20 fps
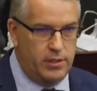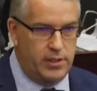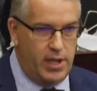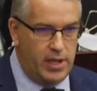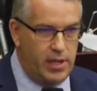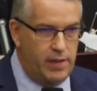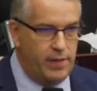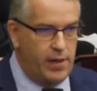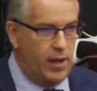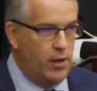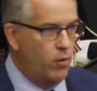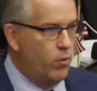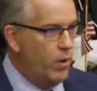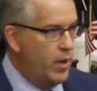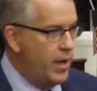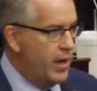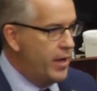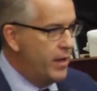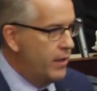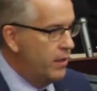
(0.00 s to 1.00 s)
taking that
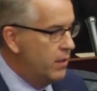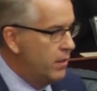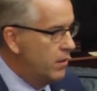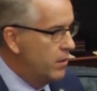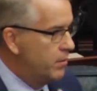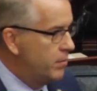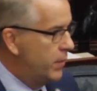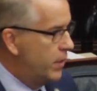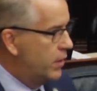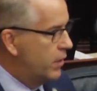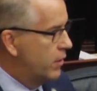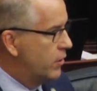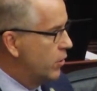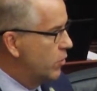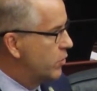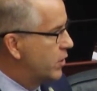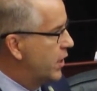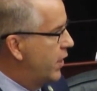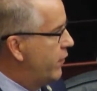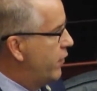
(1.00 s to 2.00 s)
away because
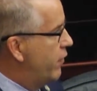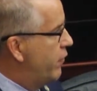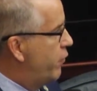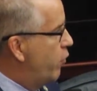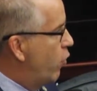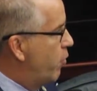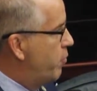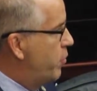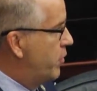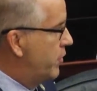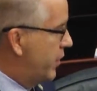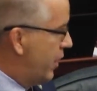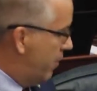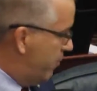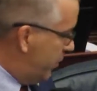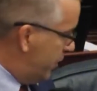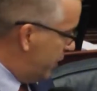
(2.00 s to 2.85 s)
those 74%